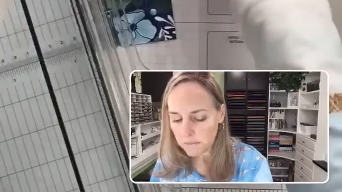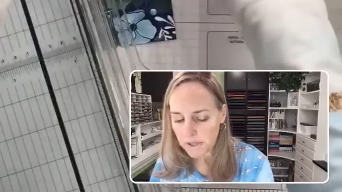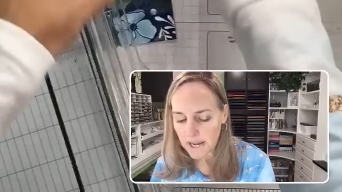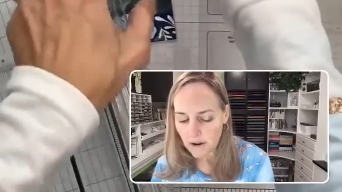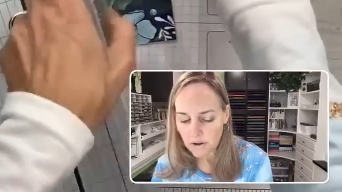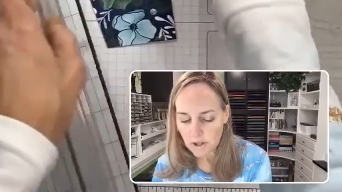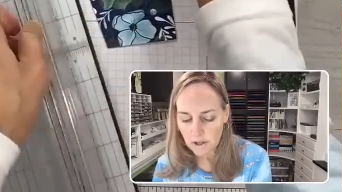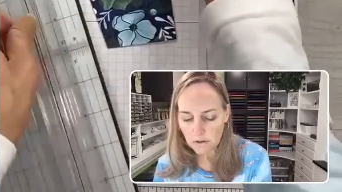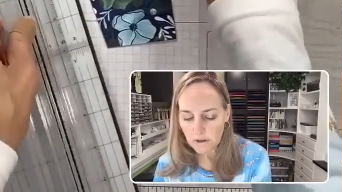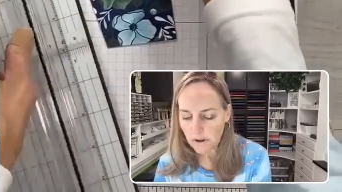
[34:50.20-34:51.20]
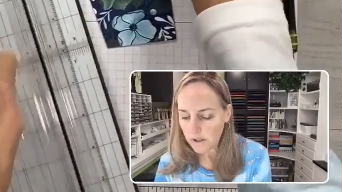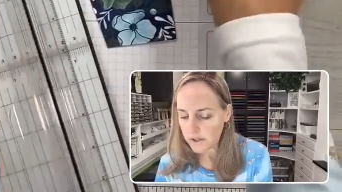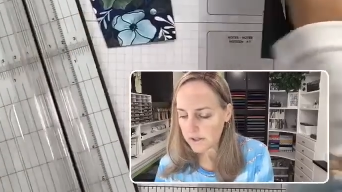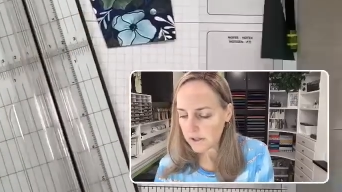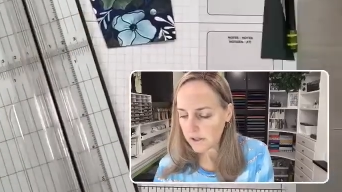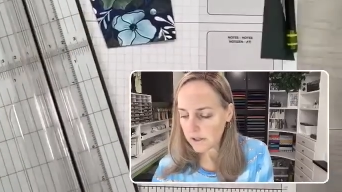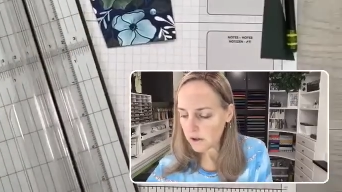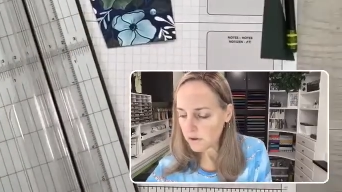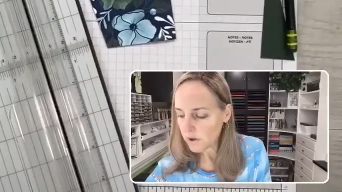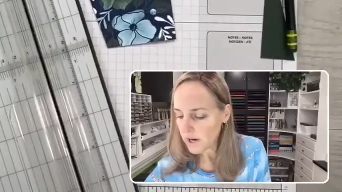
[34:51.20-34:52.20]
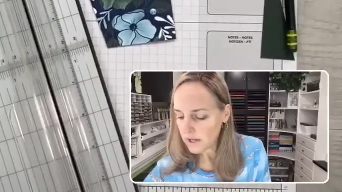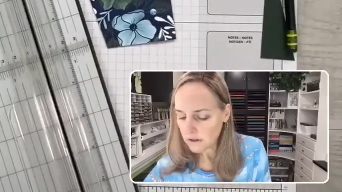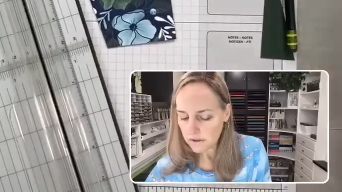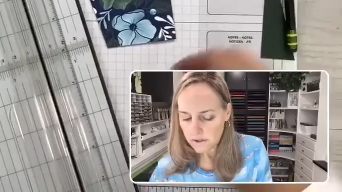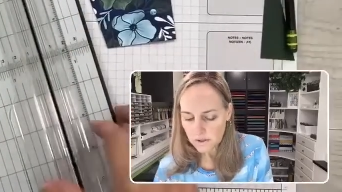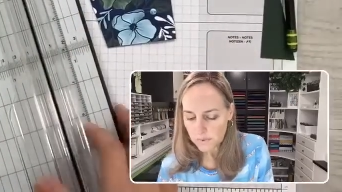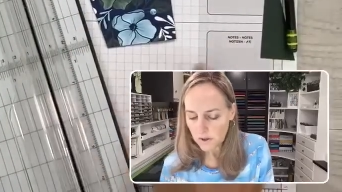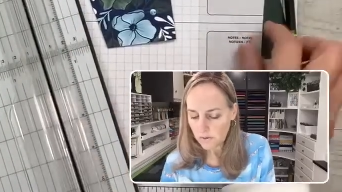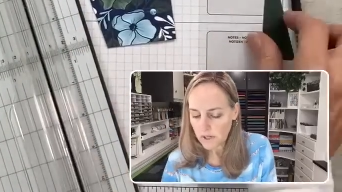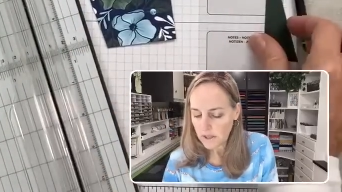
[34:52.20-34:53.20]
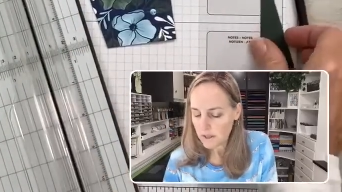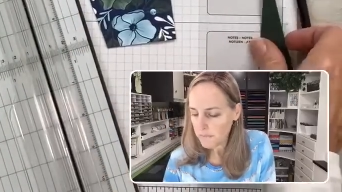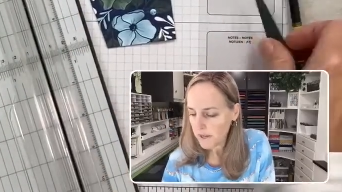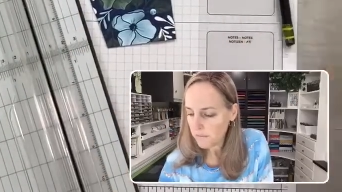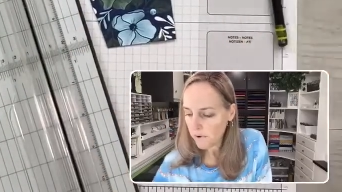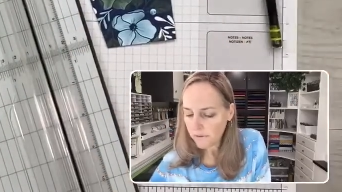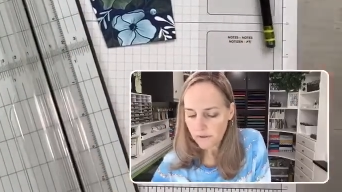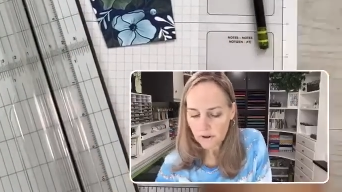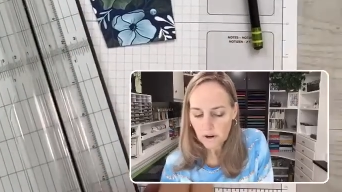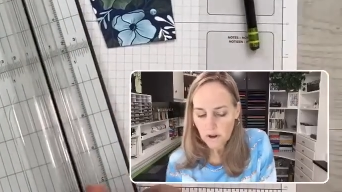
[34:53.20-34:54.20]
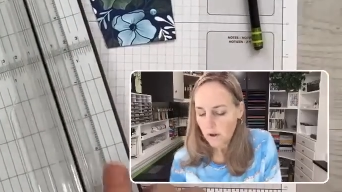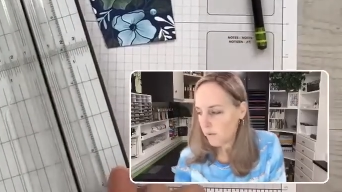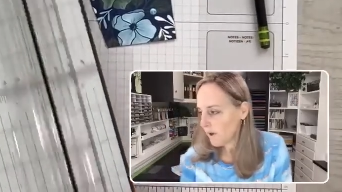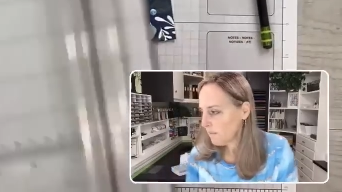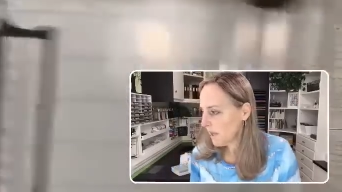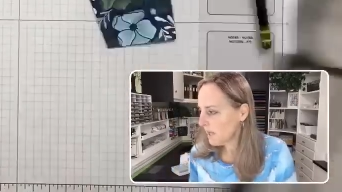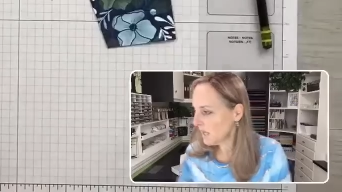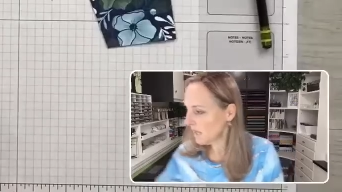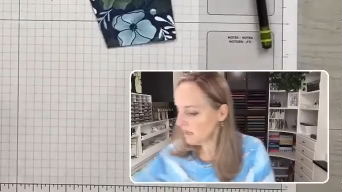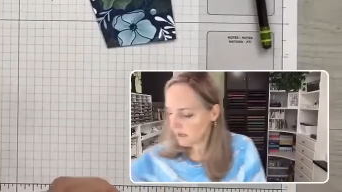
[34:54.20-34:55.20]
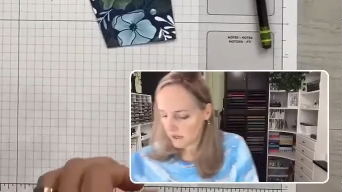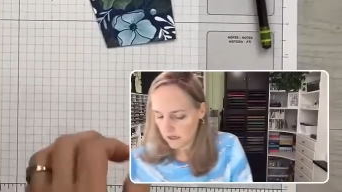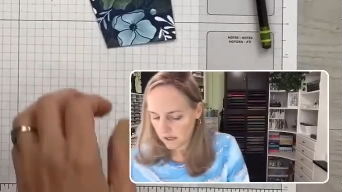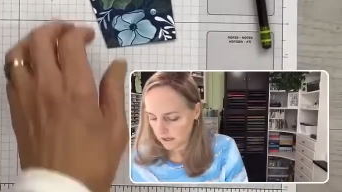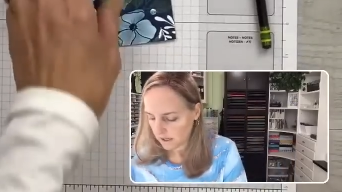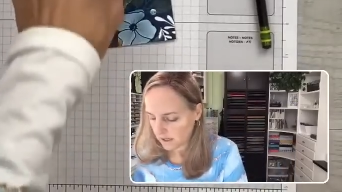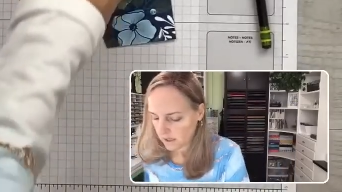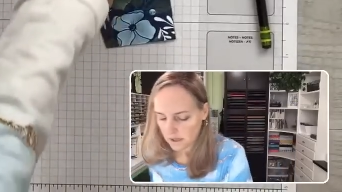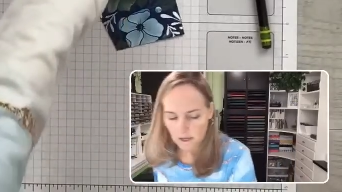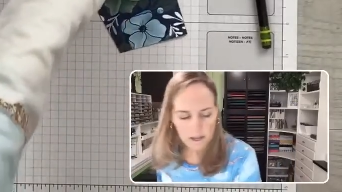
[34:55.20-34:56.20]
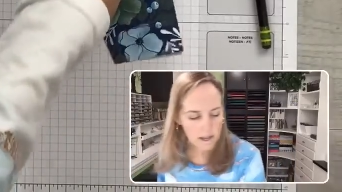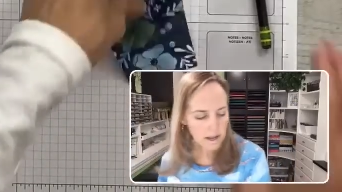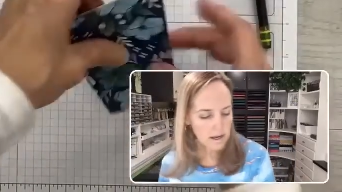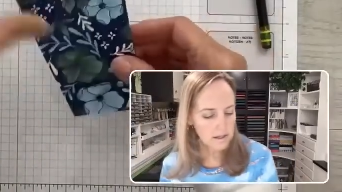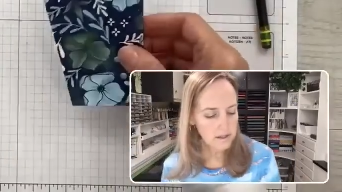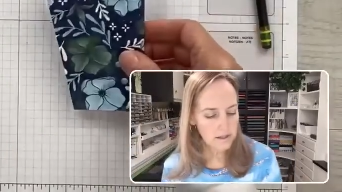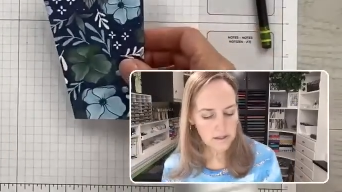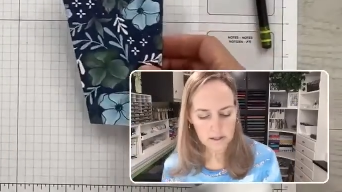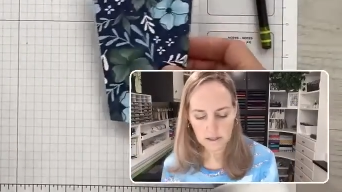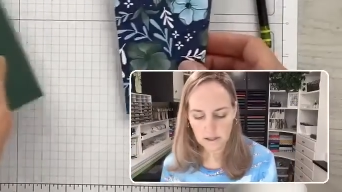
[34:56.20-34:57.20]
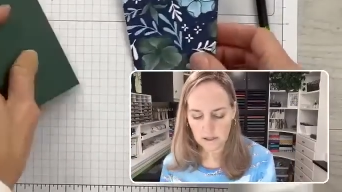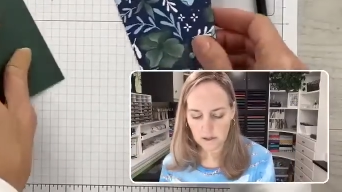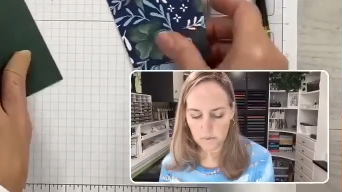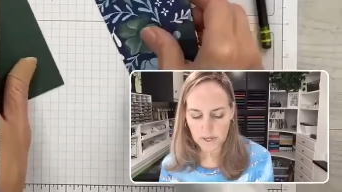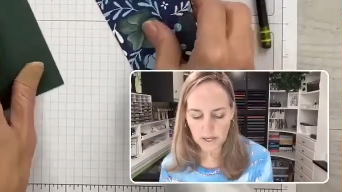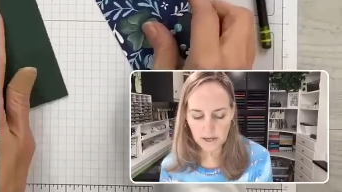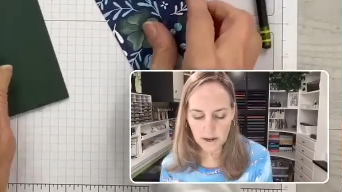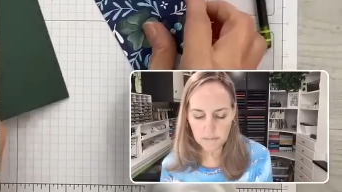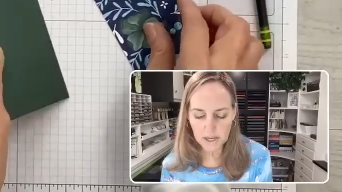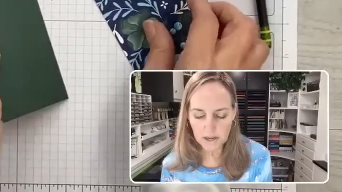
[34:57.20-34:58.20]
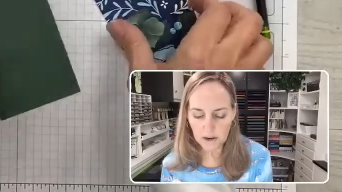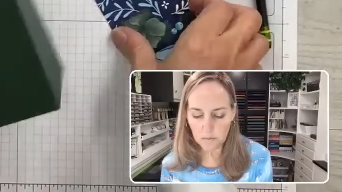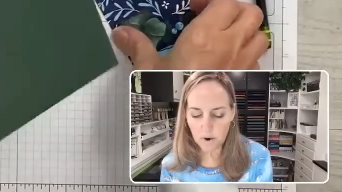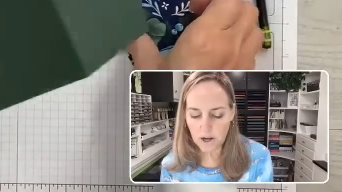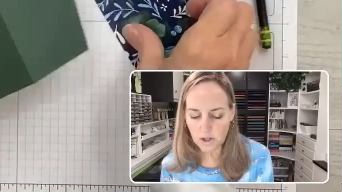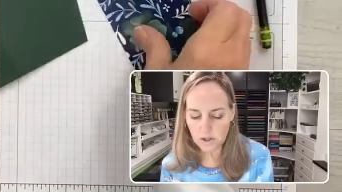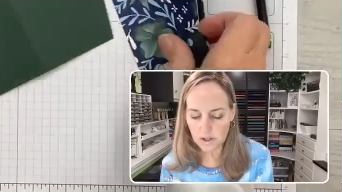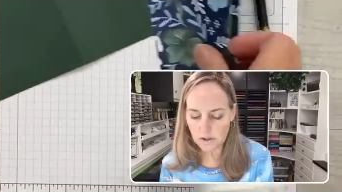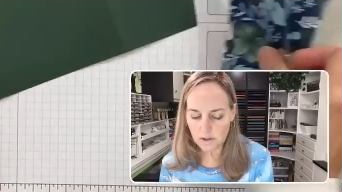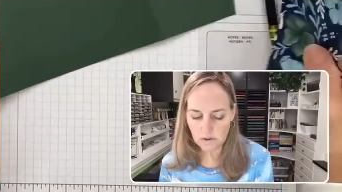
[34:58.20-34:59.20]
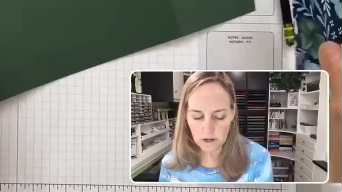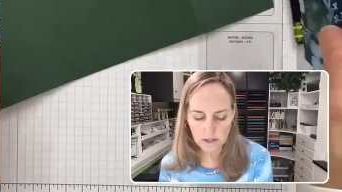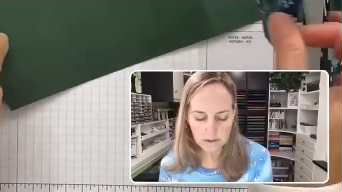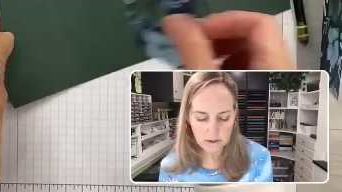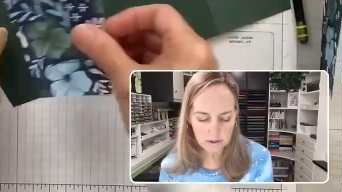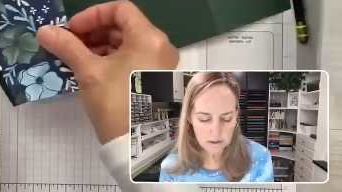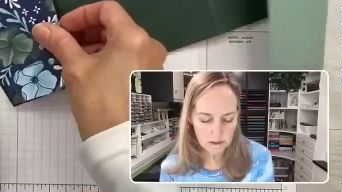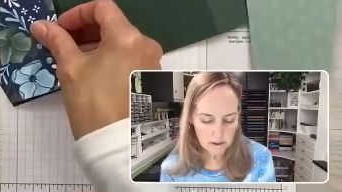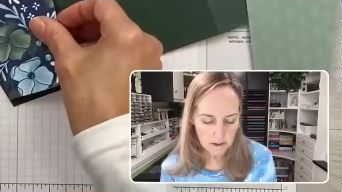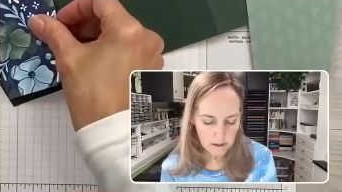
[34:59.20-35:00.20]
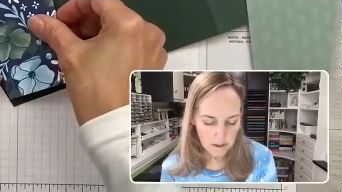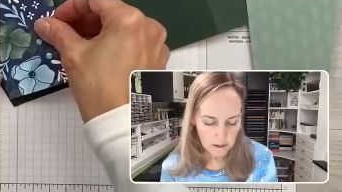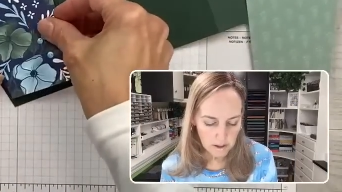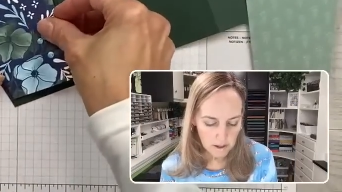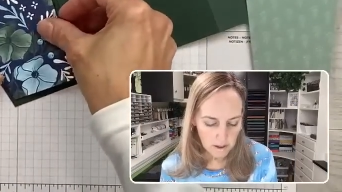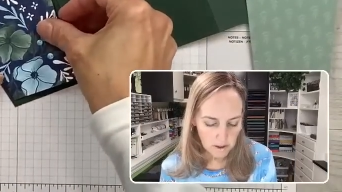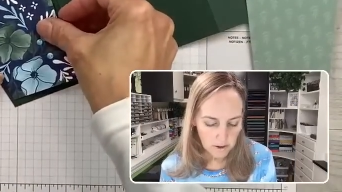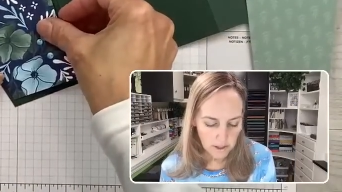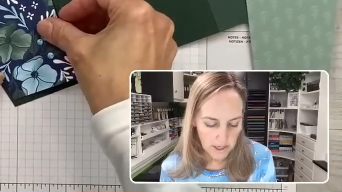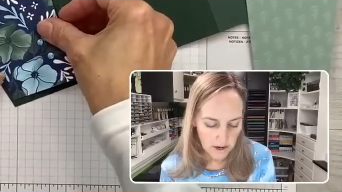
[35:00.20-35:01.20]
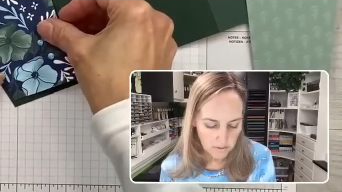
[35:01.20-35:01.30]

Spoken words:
but now you can get rid of all these little narrow triangles because we don't need them anymore for what I'm making. And we can come in and watch this, you guys. Look at how